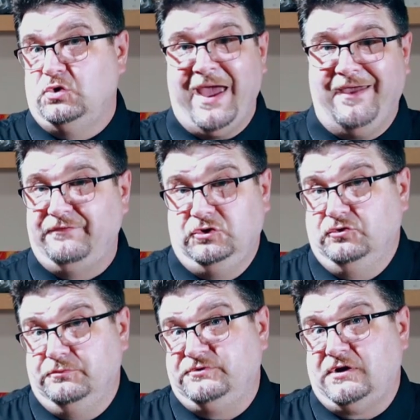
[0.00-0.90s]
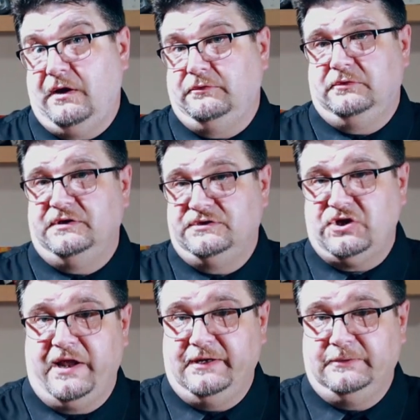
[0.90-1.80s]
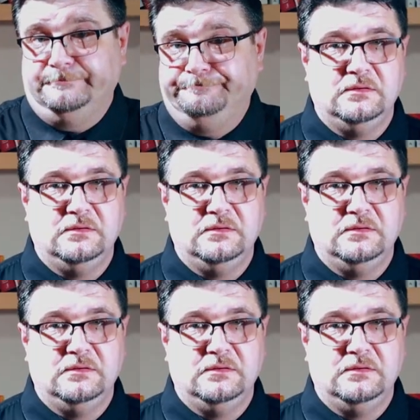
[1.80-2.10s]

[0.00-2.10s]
have to subscribe to this channel.